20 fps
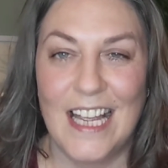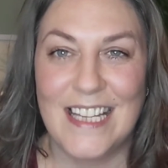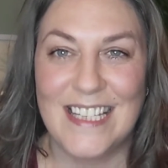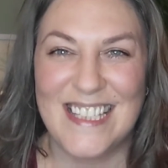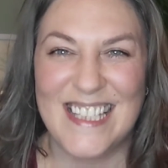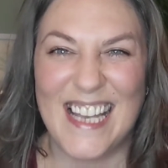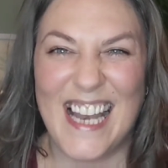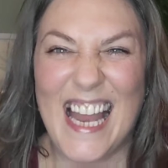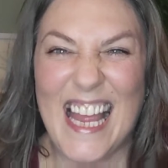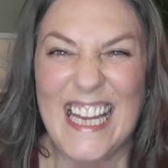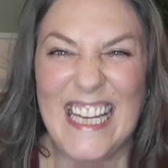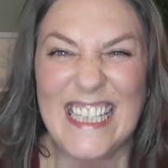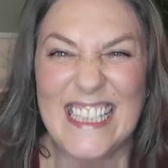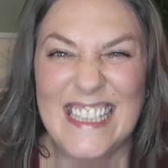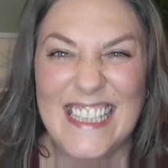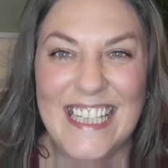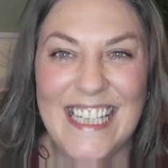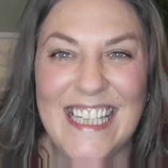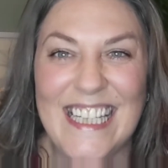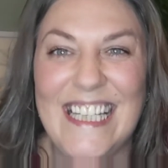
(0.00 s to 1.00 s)
slight
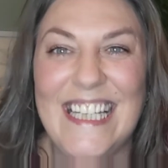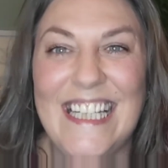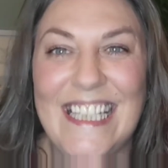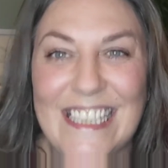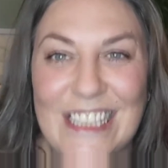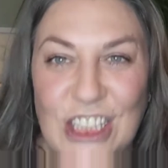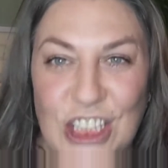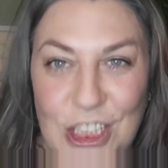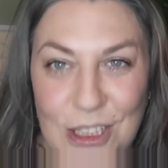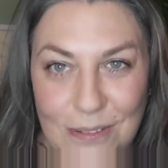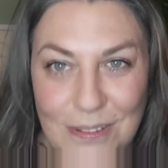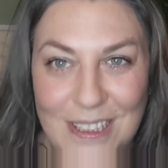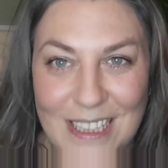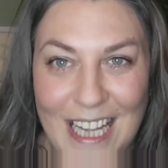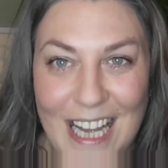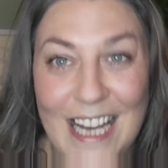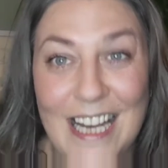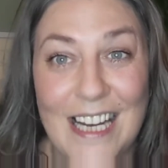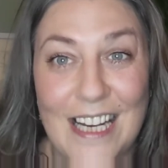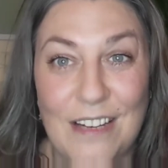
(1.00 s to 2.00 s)
niggly issues
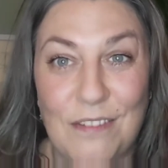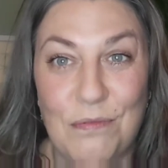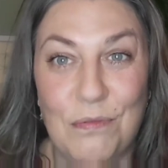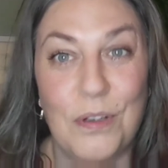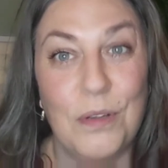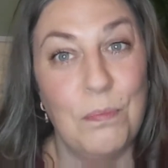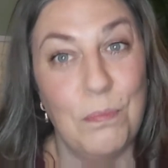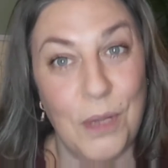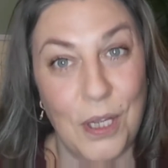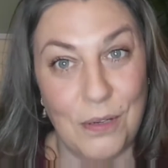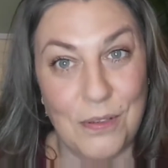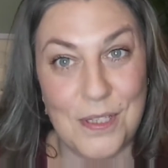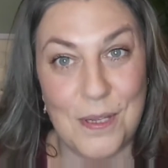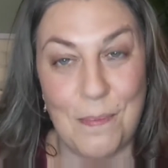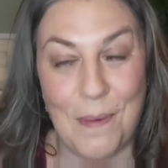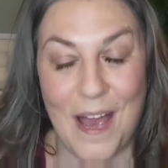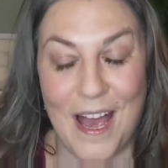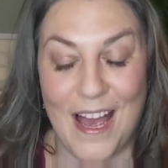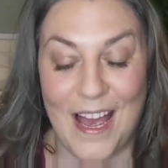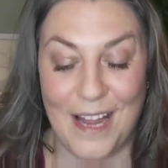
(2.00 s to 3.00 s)
that I have with
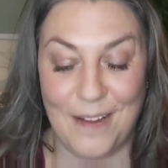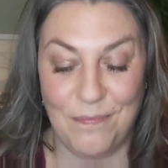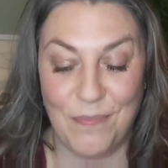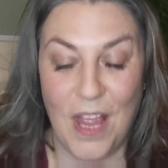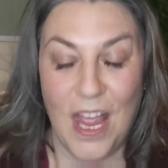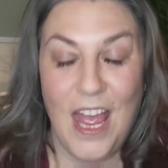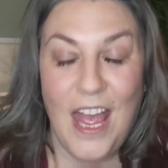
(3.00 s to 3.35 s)
Beautify,